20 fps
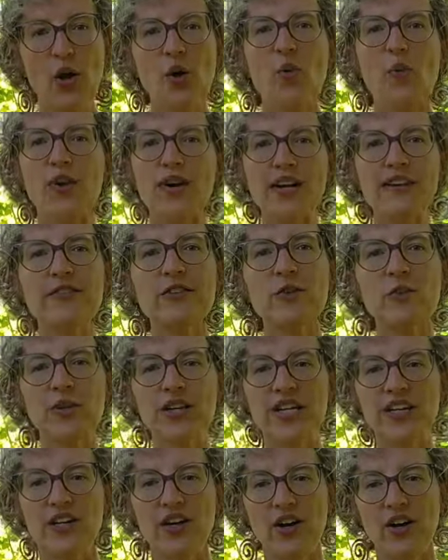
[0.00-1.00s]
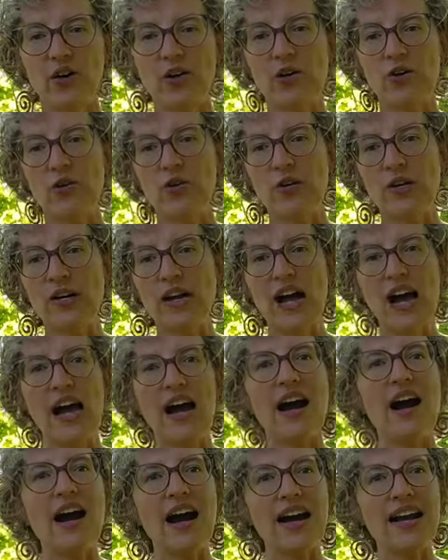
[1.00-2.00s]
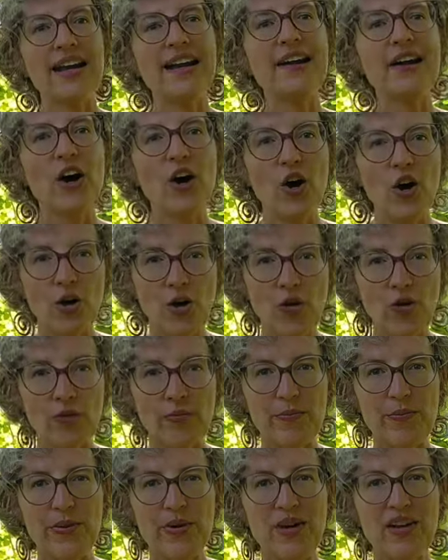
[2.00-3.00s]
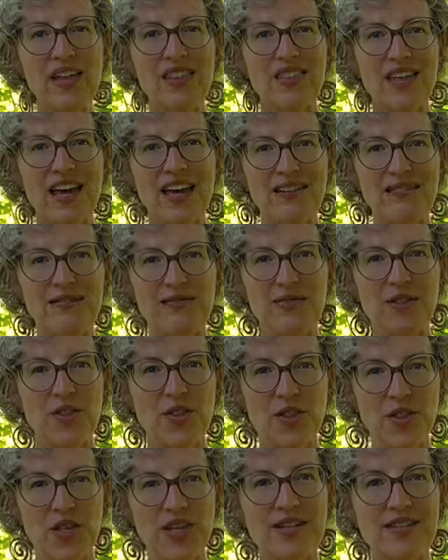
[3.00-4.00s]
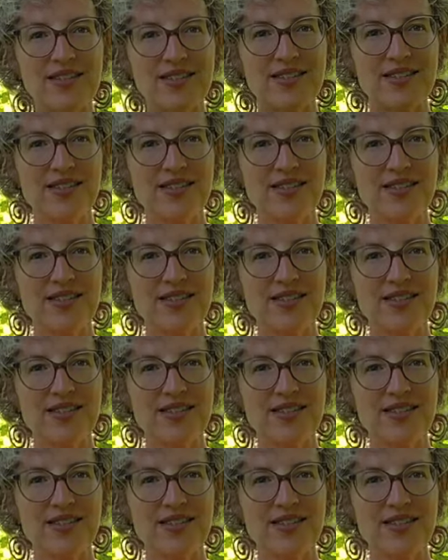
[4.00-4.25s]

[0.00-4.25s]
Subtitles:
wherever we go, I hope that this